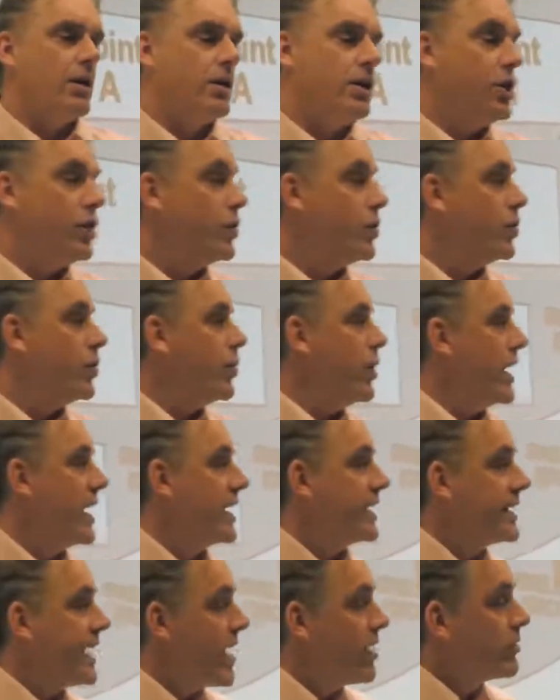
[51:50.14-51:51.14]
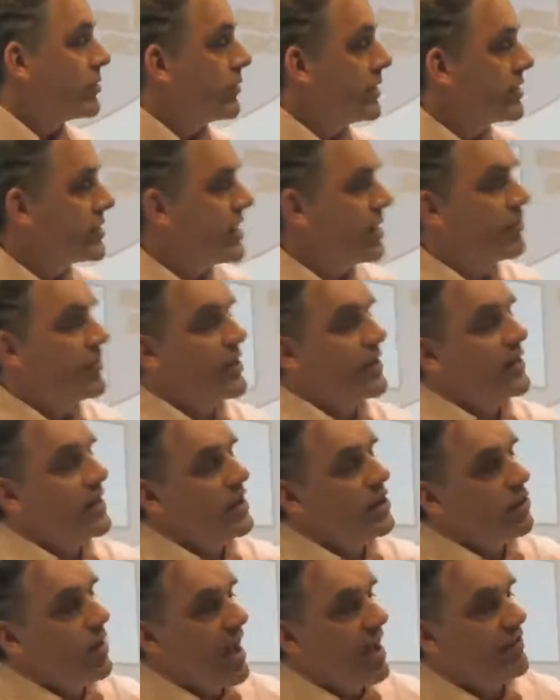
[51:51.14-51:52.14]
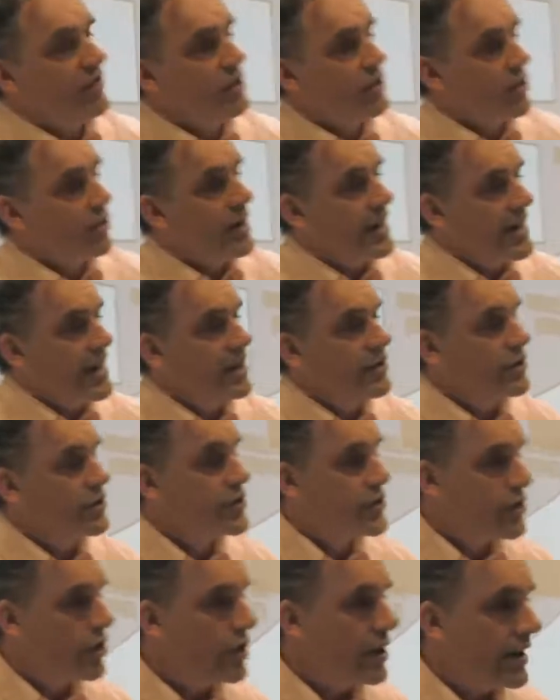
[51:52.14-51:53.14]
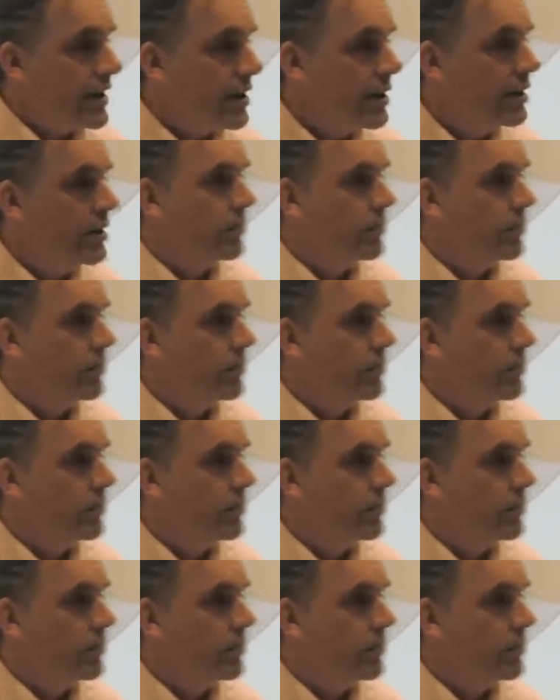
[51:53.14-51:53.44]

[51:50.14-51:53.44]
you encountering something that you haven't already understood.